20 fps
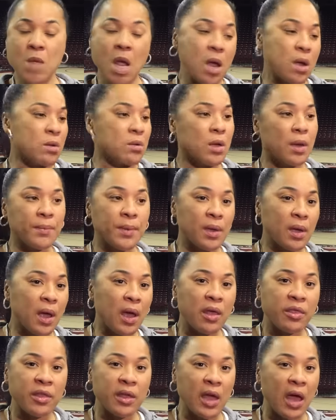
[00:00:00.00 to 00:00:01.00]
No, I mean,
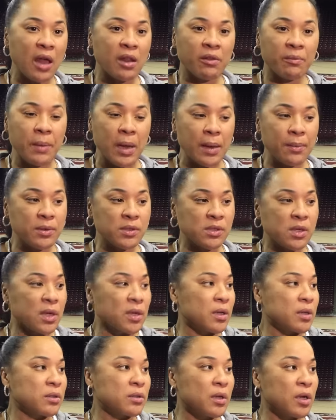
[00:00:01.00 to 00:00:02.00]
I think Alabama's
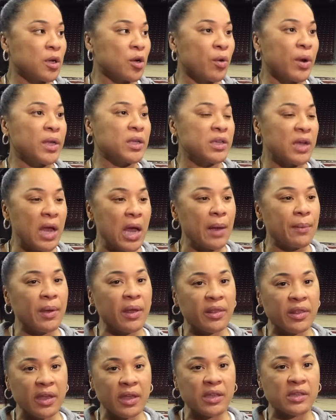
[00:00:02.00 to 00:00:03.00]
done a great job.
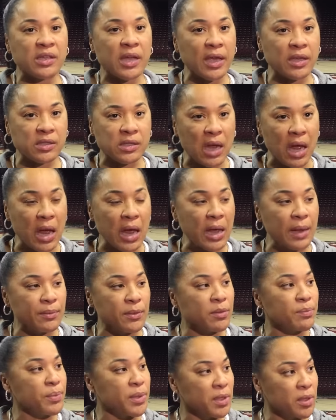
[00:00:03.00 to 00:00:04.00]
I think it takes
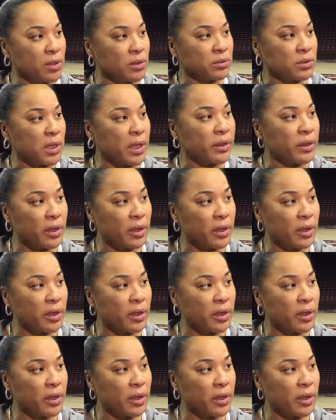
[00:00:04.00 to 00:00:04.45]
time to build.